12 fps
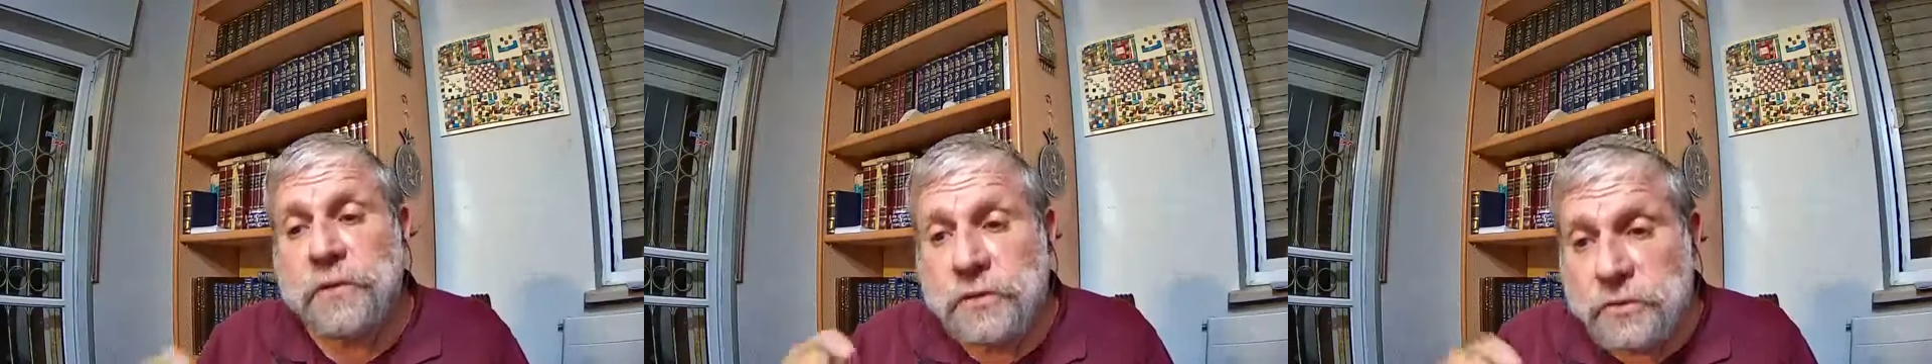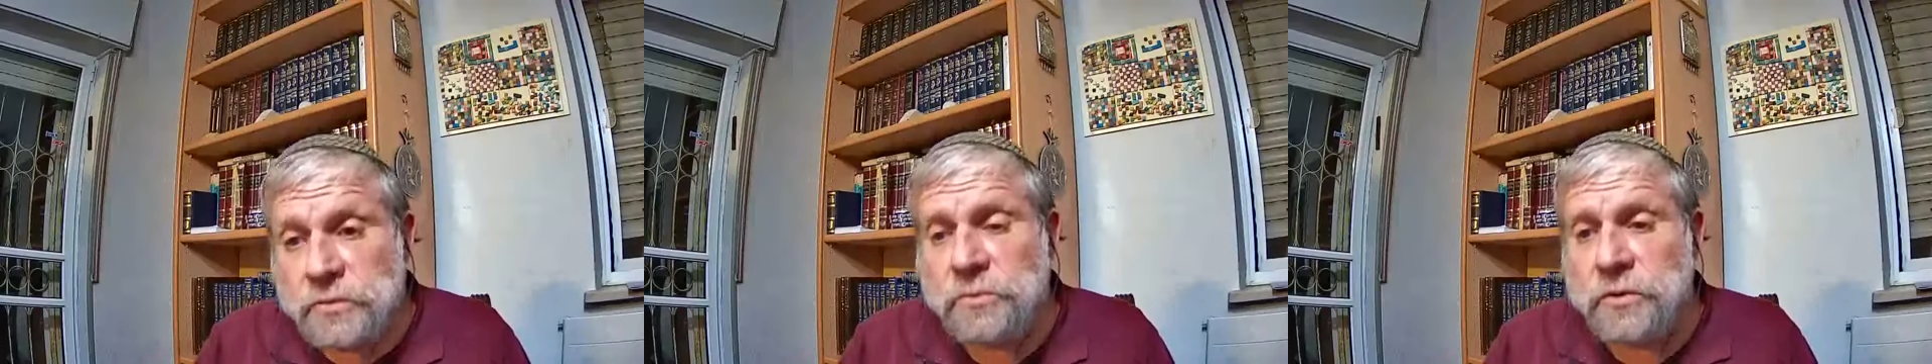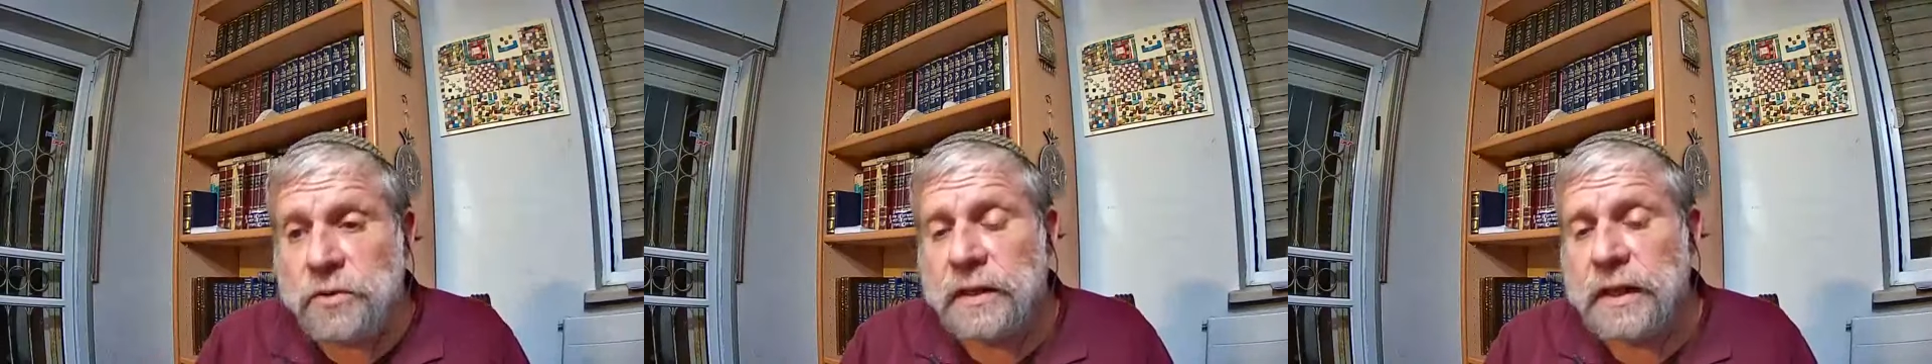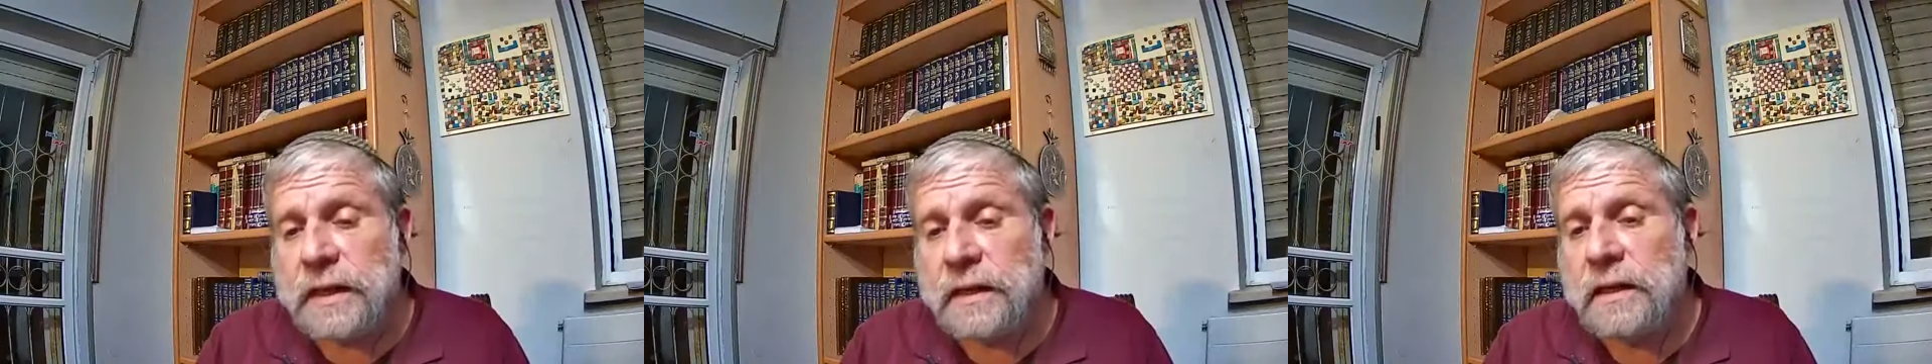But if we do
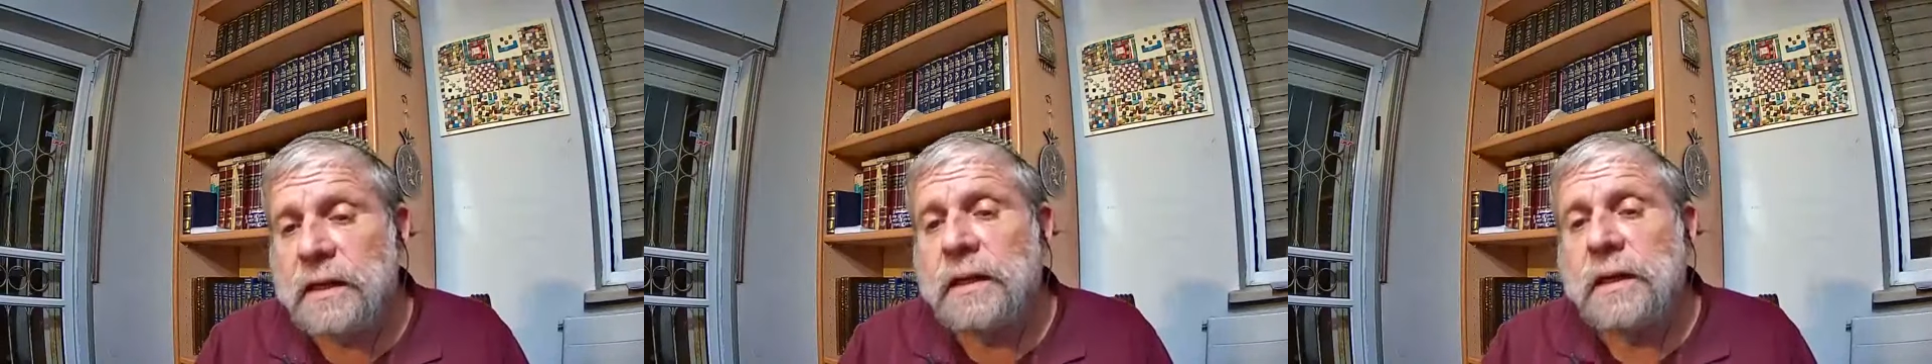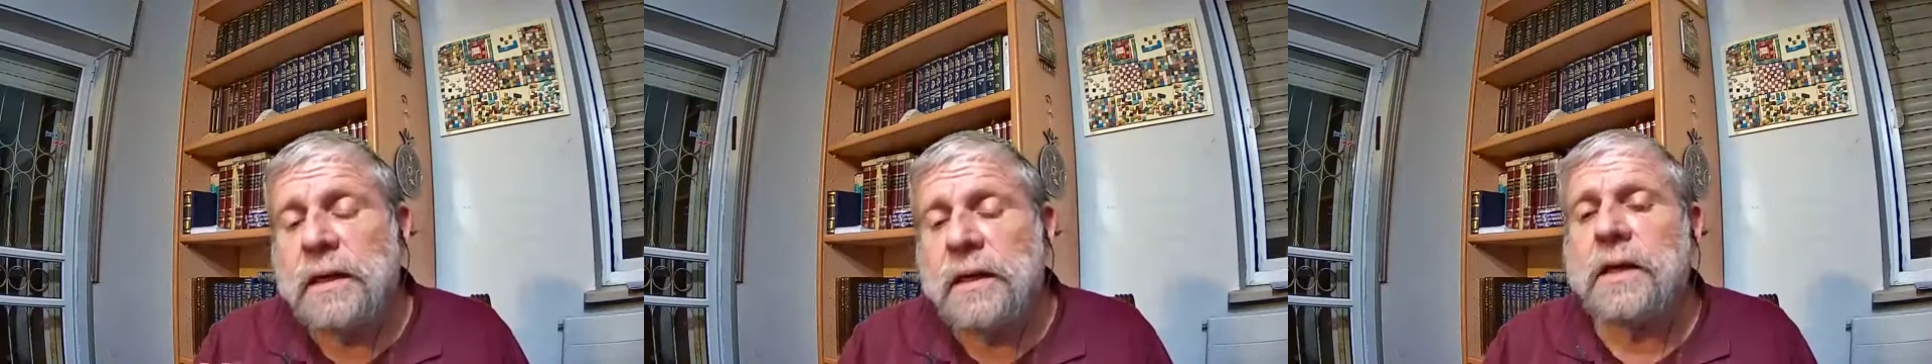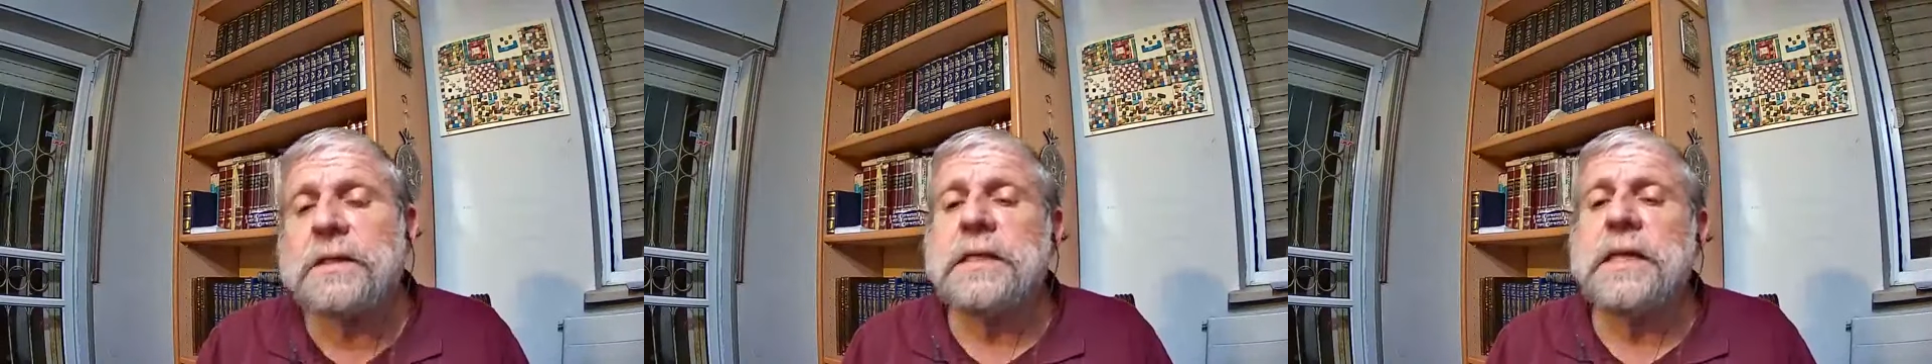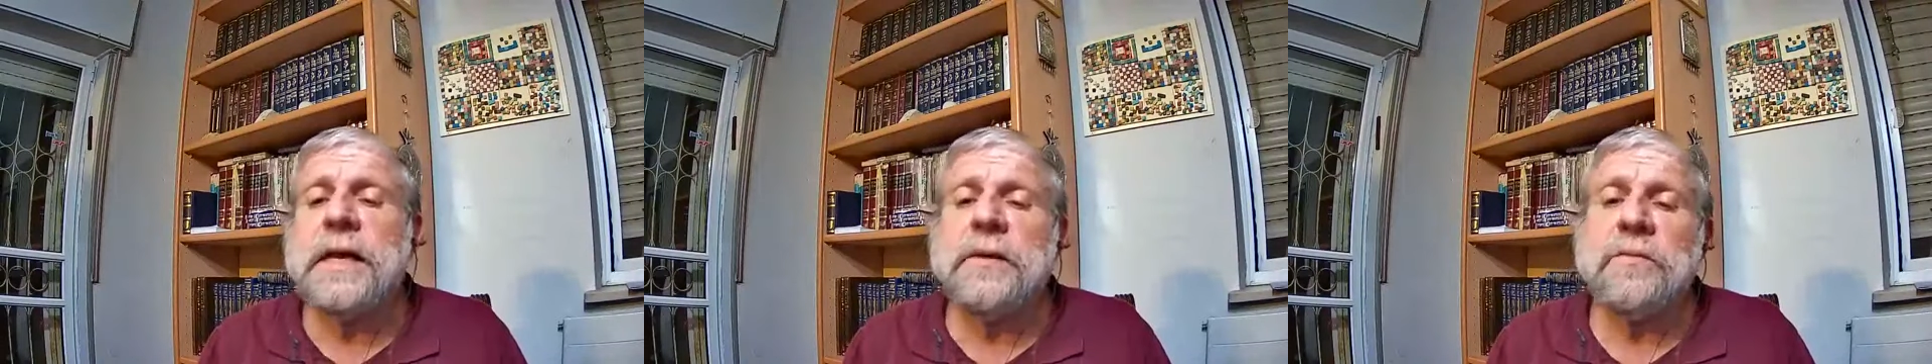learn that,
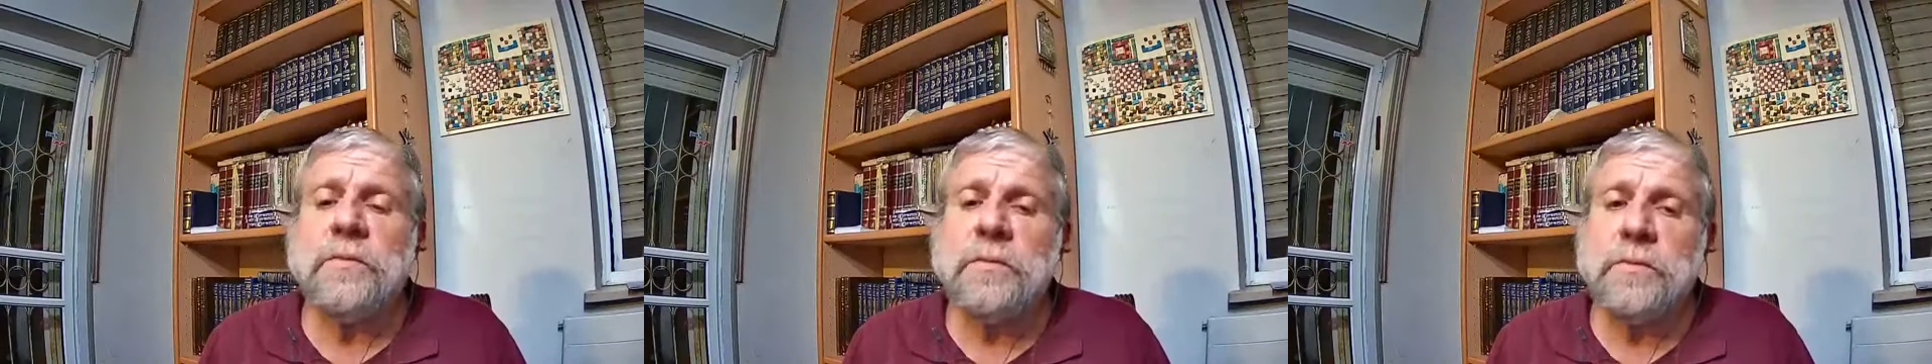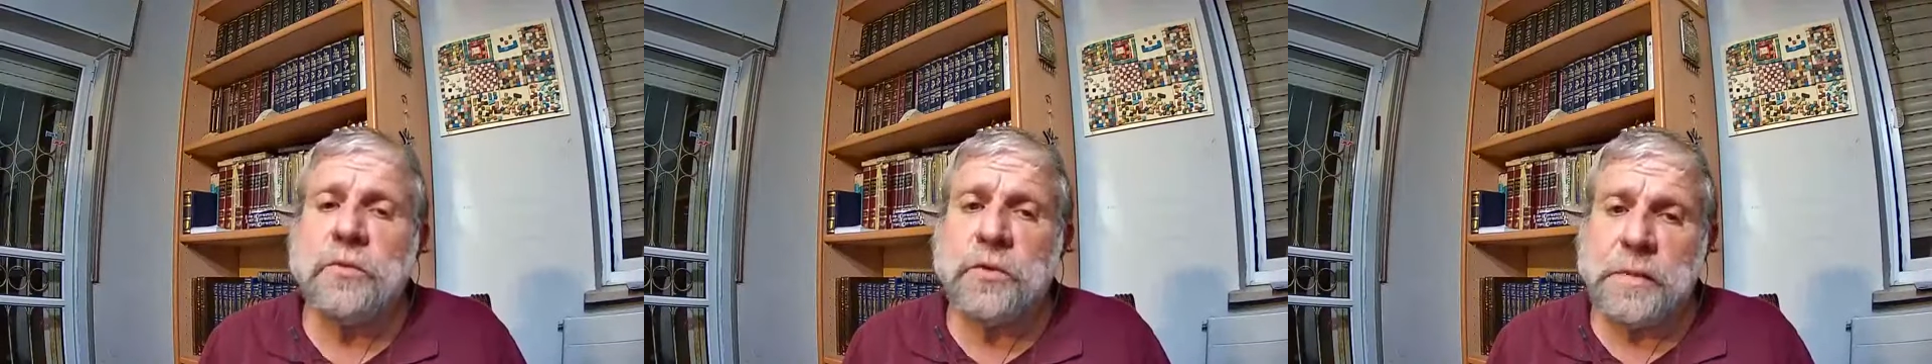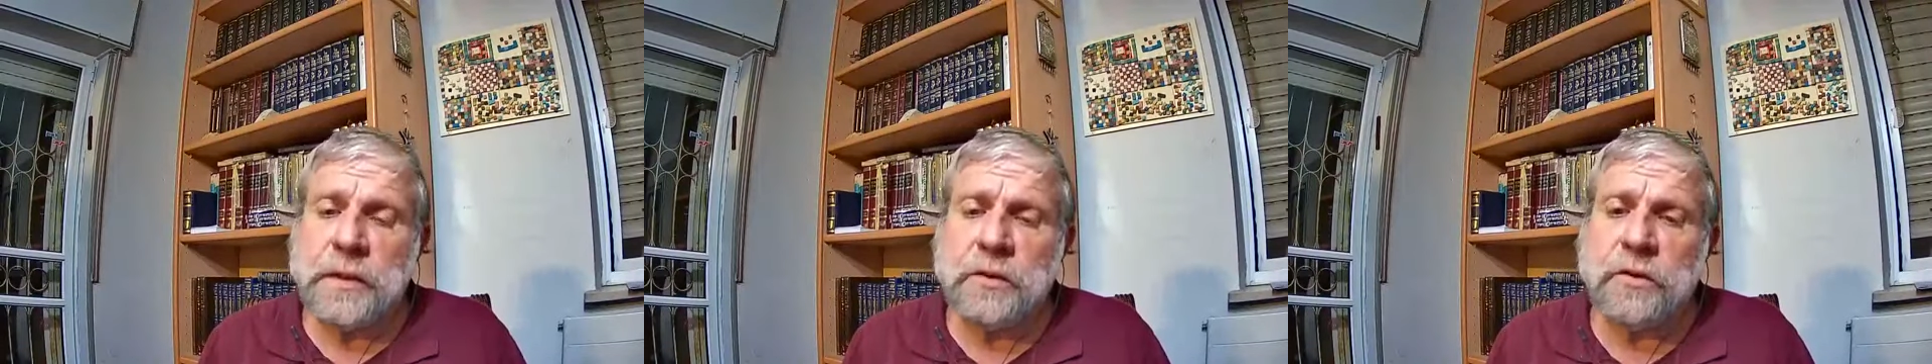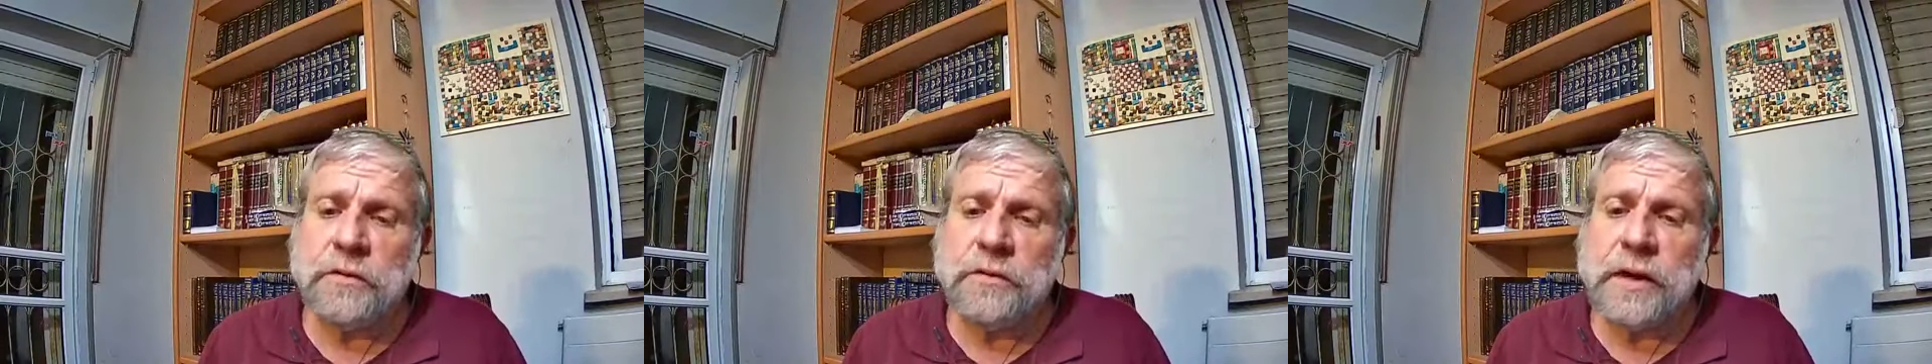God's name will
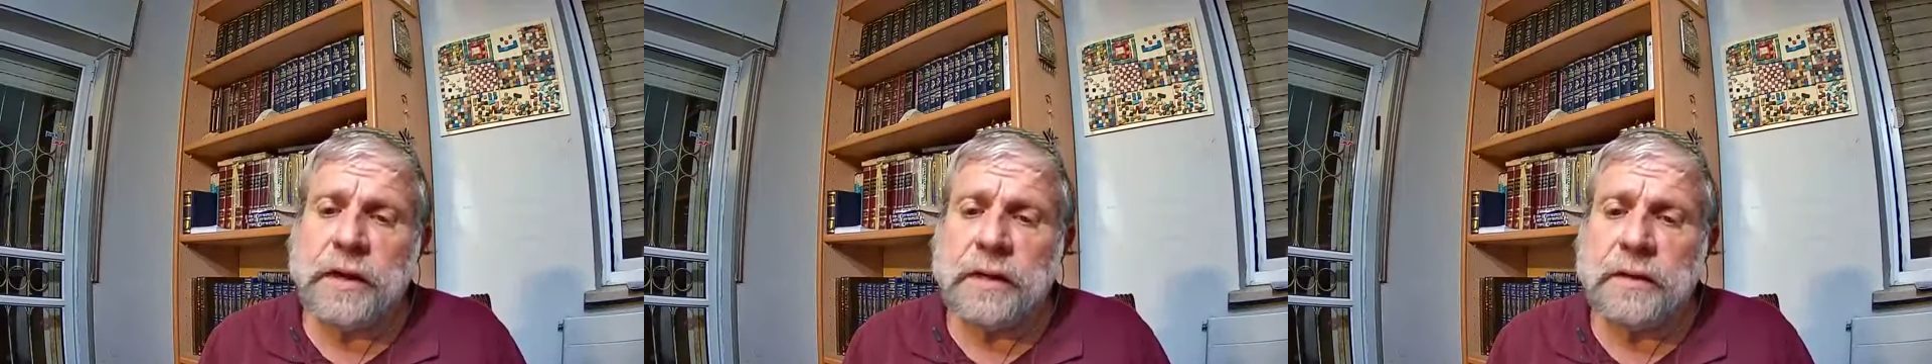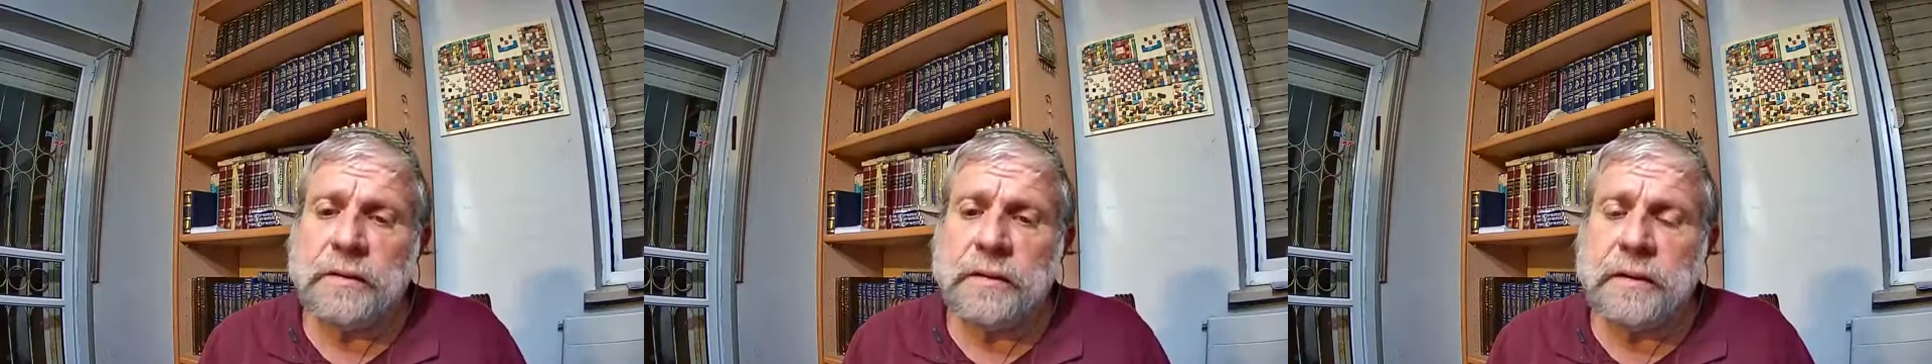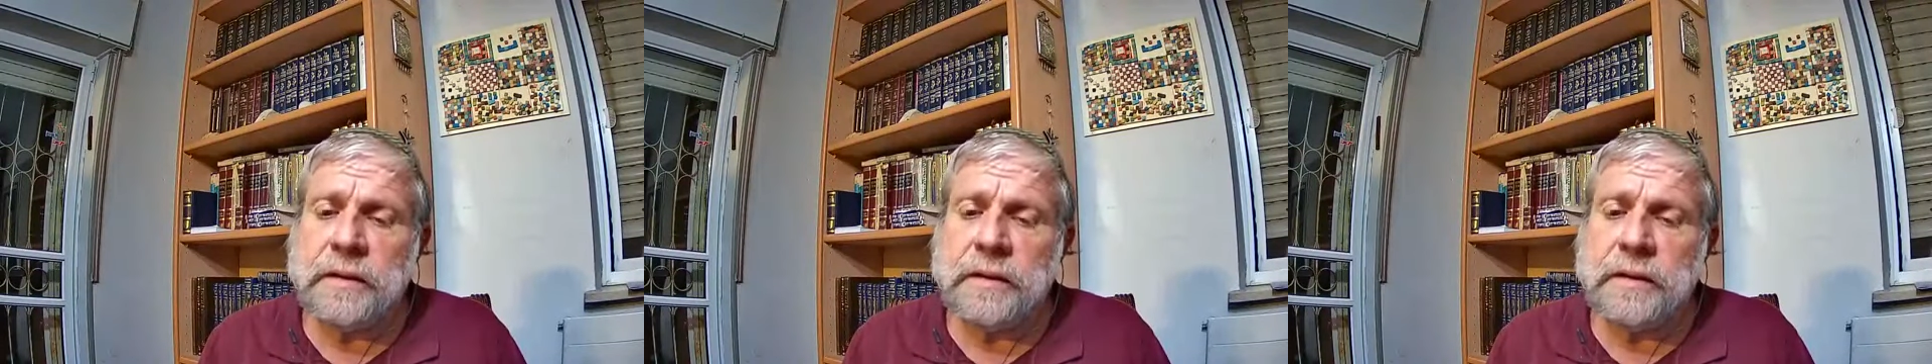be glorified.